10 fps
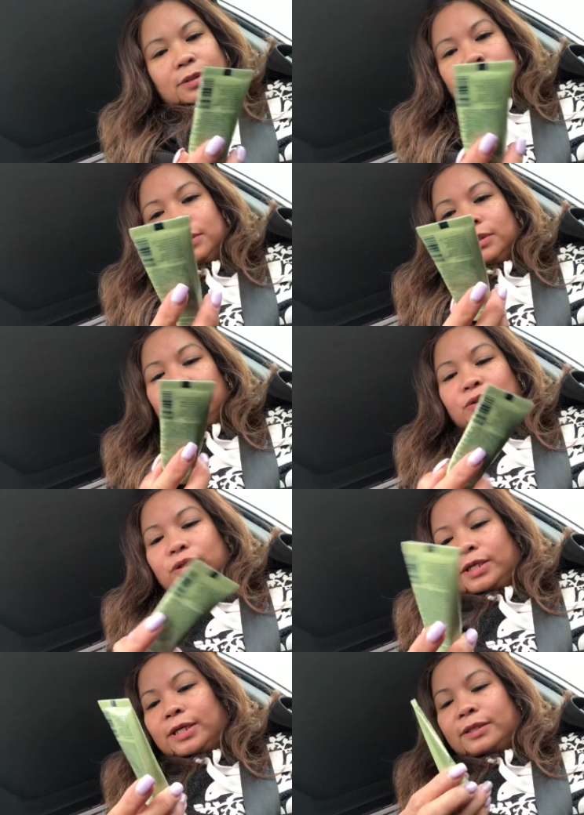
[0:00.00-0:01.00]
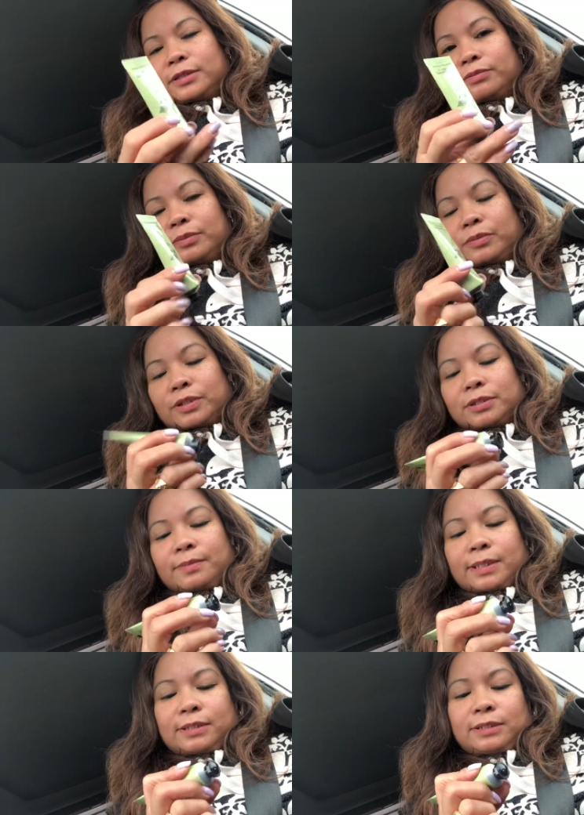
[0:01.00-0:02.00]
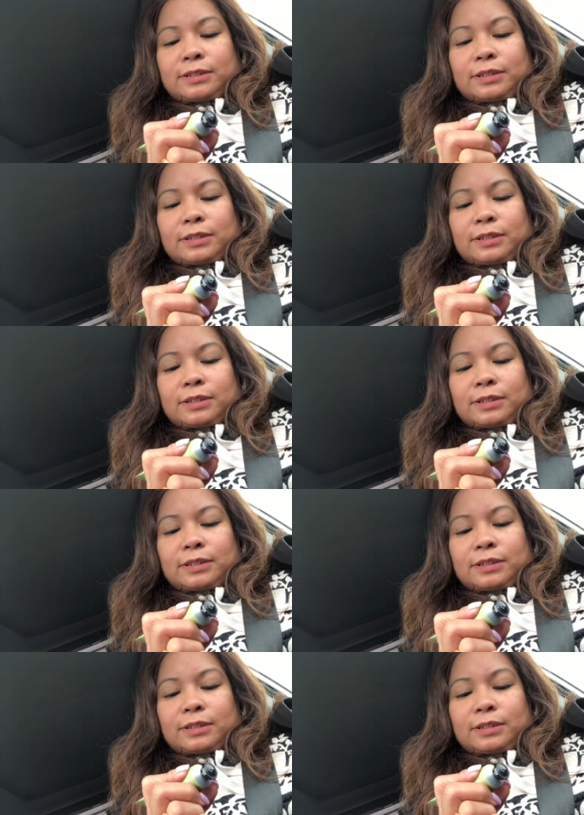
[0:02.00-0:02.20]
This lotion, I got this from Christmas.